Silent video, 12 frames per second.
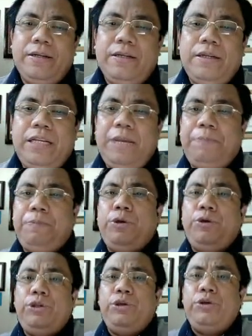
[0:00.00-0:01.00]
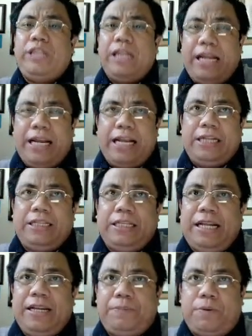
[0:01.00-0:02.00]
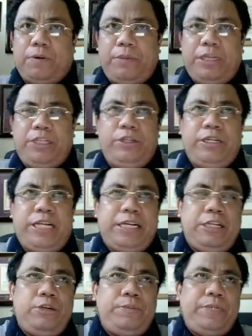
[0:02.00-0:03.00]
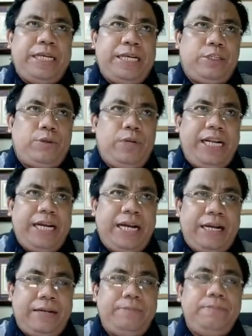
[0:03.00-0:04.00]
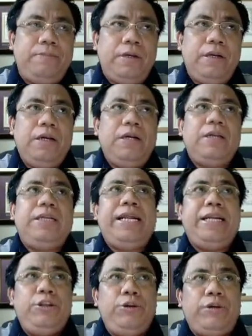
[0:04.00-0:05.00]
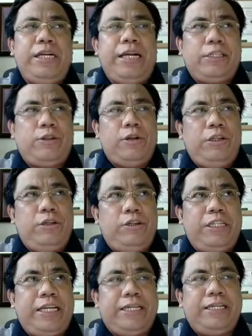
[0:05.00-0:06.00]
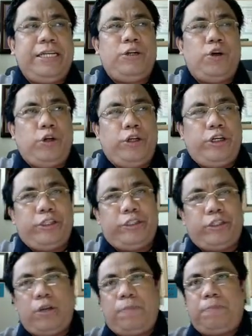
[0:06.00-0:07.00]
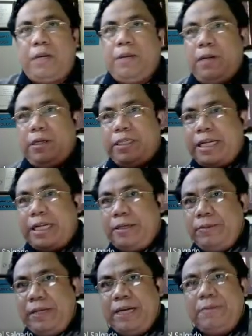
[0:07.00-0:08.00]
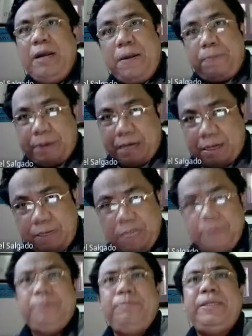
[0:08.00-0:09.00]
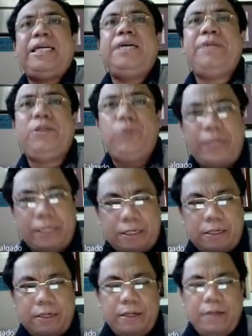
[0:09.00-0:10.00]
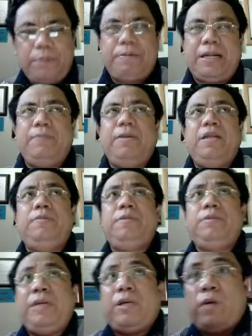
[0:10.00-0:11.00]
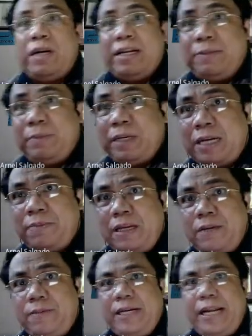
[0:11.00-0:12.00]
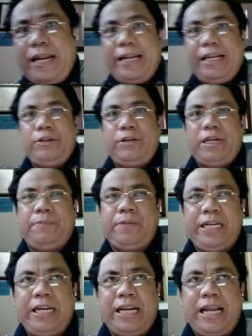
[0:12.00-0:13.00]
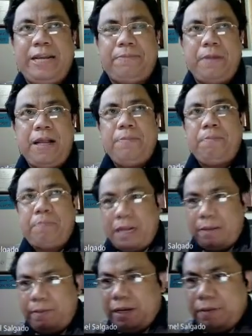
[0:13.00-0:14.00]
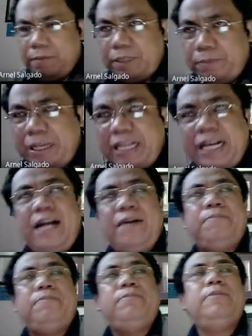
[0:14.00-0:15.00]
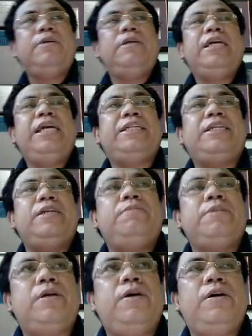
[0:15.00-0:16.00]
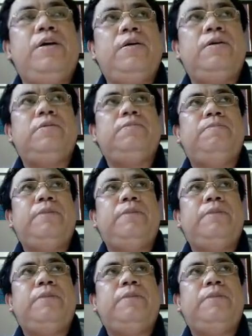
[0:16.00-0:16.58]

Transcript: if you utilize the information that you may actually have, then you can actually use that in order to solve problems that you may have. Problems may come at work. Problems may come every day in your everyday life. Problems may come in terms of,